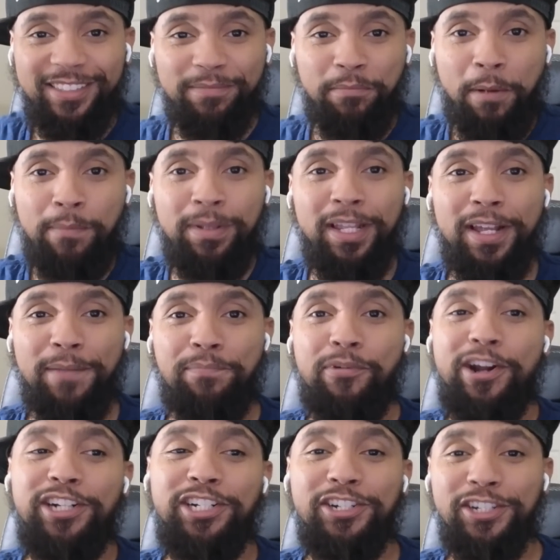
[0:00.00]
My blood
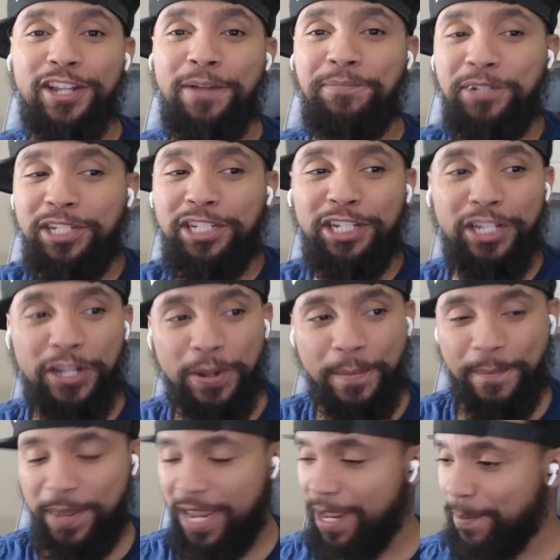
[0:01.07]
pressure is up just a little
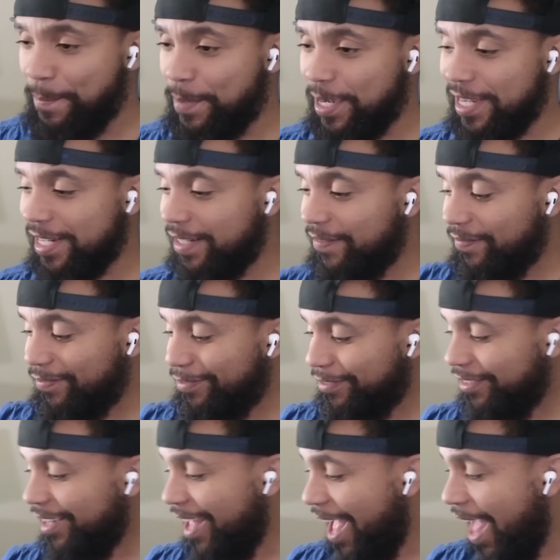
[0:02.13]
bit, but
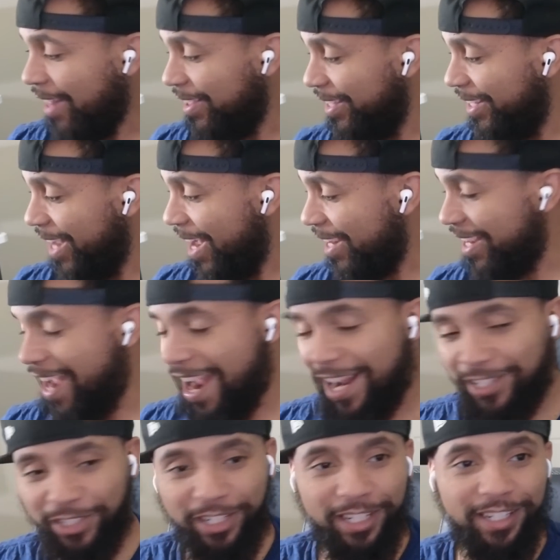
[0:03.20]
I think I can
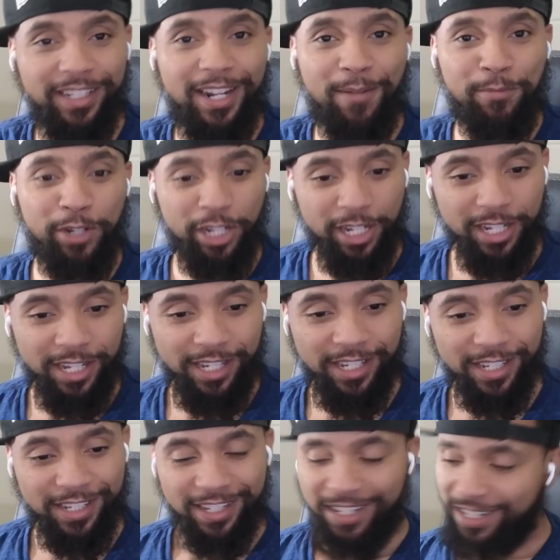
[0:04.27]
handle it. I'm good.
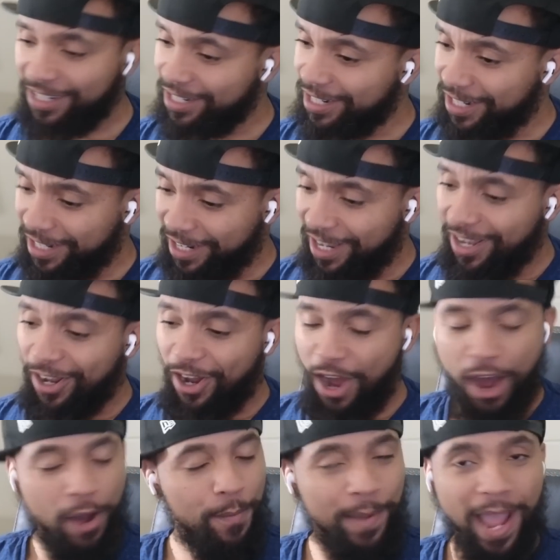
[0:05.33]

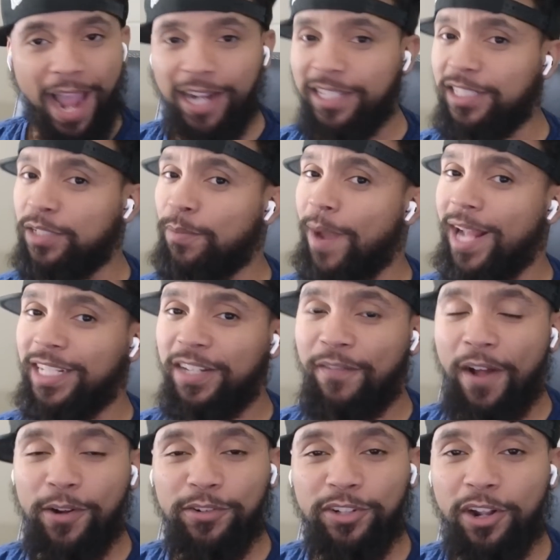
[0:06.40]
Oh man, I can just imagine if
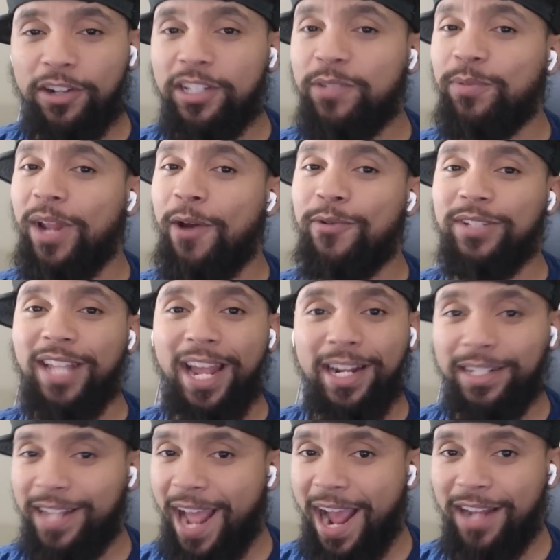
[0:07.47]
I saw this when I was like
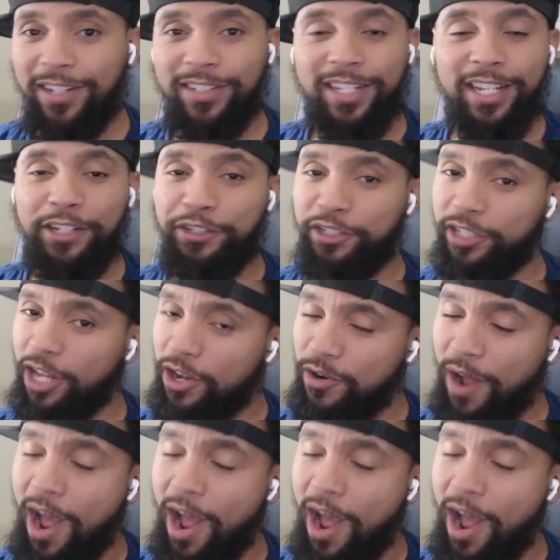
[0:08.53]
9 or 10 years old.